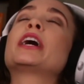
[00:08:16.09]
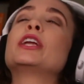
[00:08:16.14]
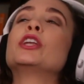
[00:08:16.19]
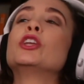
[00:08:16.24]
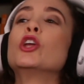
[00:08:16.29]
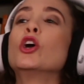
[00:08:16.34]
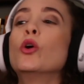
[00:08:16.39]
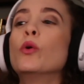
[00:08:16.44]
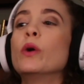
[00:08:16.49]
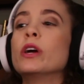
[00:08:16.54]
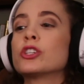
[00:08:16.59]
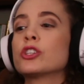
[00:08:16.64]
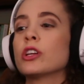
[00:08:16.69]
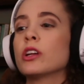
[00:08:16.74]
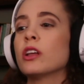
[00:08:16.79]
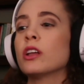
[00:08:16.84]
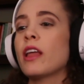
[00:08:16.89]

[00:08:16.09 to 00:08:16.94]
I knew he should have